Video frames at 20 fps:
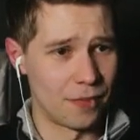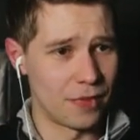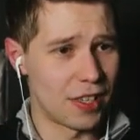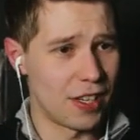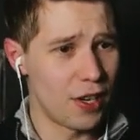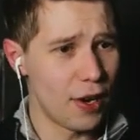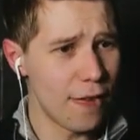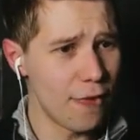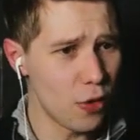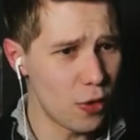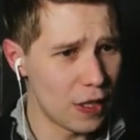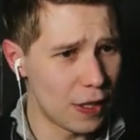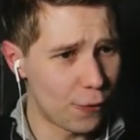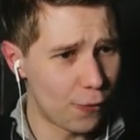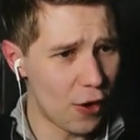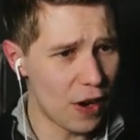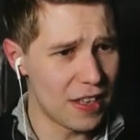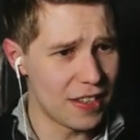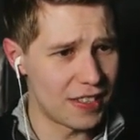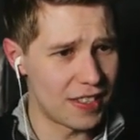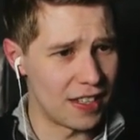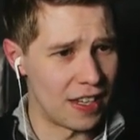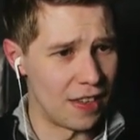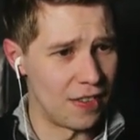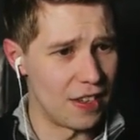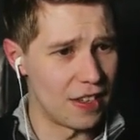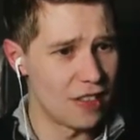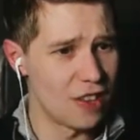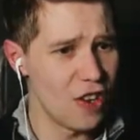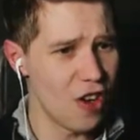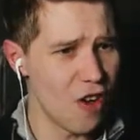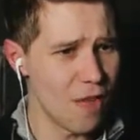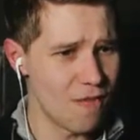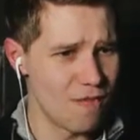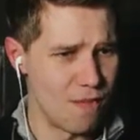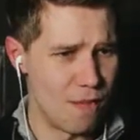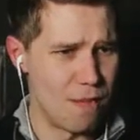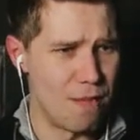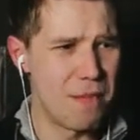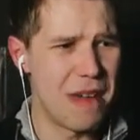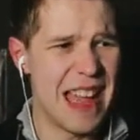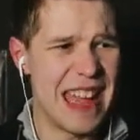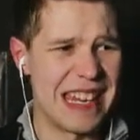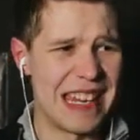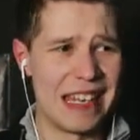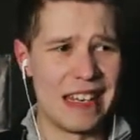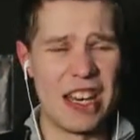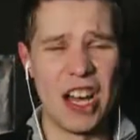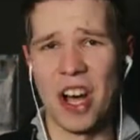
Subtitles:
You know, everyone is friends here. There's not many